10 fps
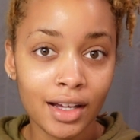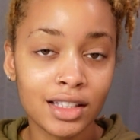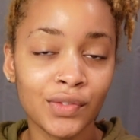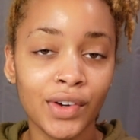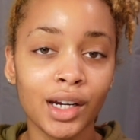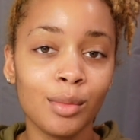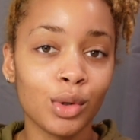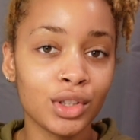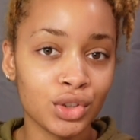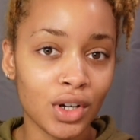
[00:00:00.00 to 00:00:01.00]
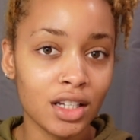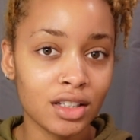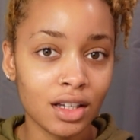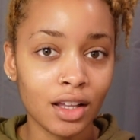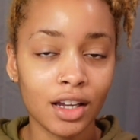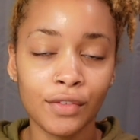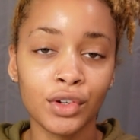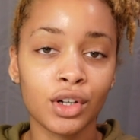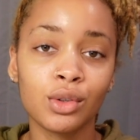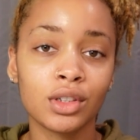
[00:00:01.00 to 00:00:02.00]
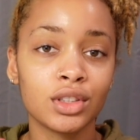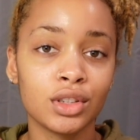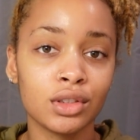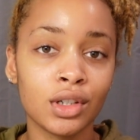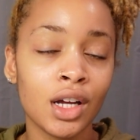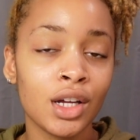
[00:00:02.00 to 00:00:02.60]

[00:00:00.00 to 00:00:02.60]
It's very moisturizing, like if you're going to